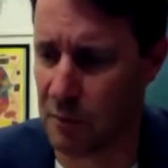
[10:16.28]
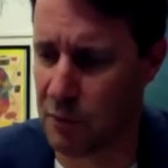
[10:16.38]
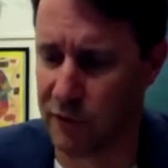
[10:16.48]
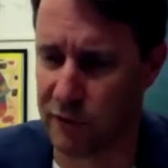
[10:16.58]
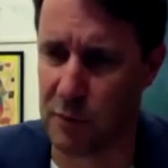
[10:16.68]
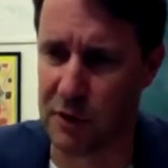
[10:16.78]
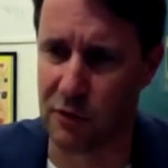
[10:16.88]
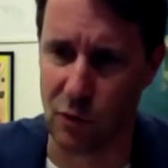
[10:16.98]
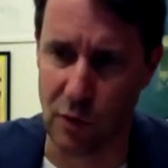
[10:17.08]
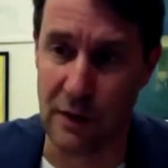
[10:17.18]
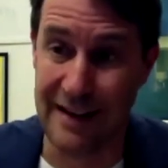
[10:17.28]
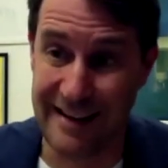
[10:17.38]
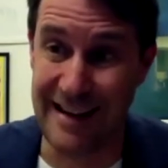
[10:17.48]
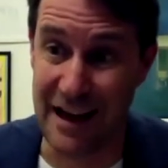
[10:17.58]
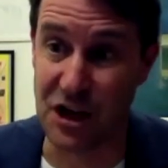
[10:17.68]
possible to
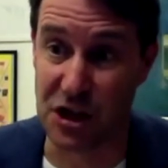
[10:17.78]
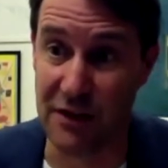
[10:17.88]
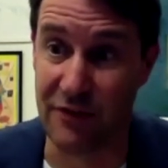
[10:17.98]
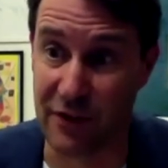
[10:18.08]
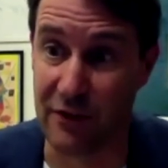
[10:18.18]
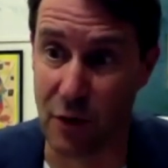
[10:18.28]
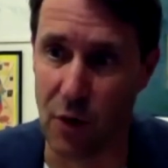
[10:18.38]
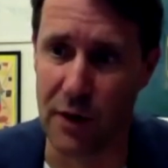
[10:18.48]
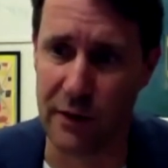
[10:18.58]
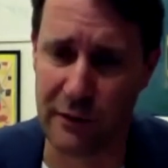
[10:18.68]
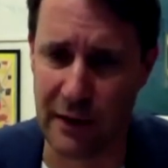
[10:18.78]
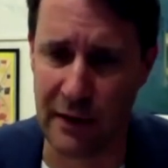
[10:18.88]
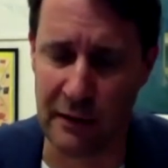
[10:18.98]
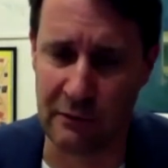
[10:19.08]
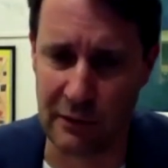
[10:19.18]
achieve this goals.
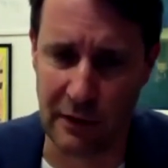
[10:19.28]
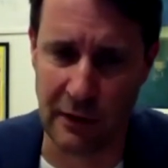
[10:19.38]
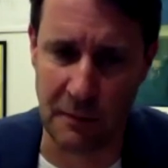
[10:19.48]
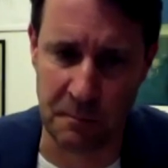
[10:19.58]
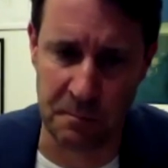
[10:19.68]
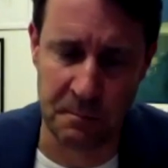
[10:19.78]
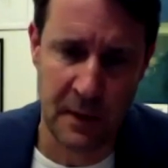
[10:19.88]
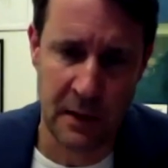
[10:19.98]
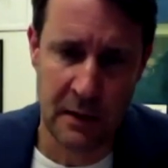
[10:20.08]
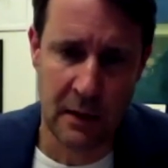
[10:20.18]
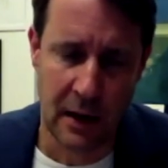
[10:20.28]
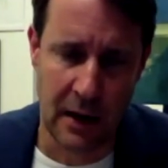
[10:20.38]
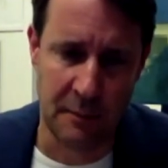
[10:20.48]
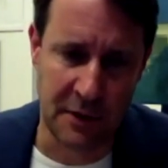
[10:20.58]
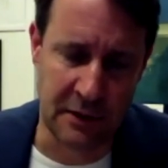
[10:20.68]
And um,
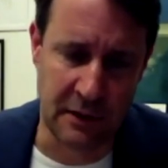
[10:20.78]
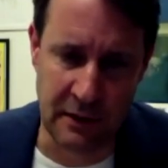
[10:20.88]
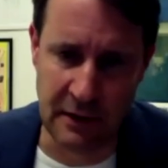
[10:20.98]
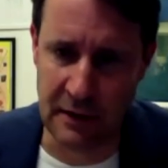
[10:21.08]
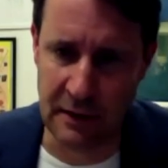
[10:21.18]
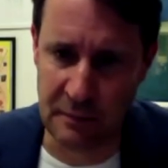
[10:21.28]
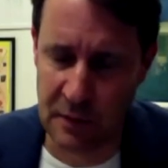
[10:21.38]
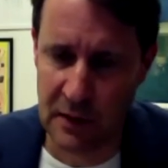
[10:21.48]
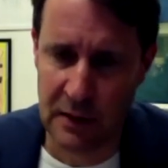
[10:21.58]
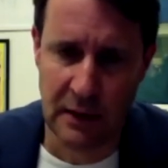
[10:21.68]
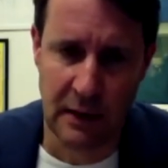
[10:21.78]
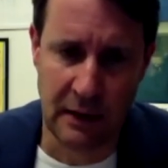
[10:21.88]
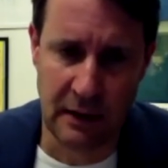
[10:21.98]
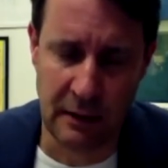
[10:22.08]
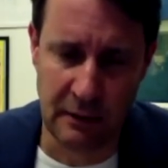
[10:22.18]
I mean. Um,
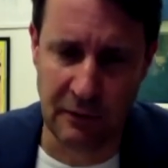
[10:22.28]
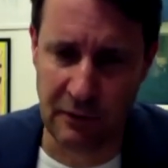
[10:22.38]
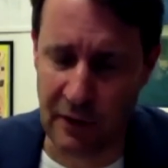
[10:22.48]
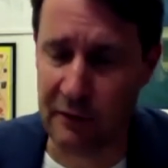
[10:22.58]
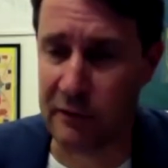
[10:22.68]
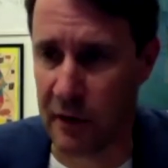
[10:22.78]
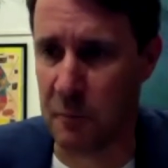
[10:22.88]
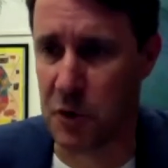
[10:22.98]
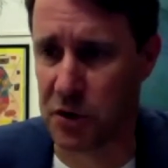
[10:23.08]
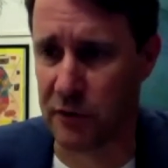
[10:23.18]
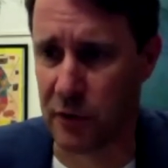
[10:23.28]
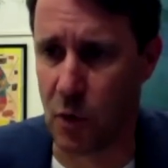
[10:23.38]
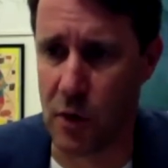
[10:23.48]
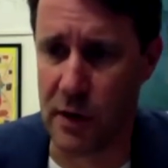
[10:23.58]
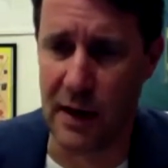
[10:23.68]
it's an ambitious
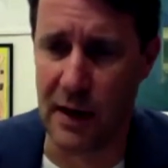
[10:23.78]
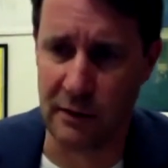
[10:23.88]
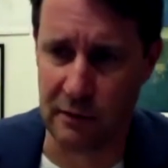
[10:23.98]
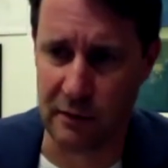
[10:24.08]
goal and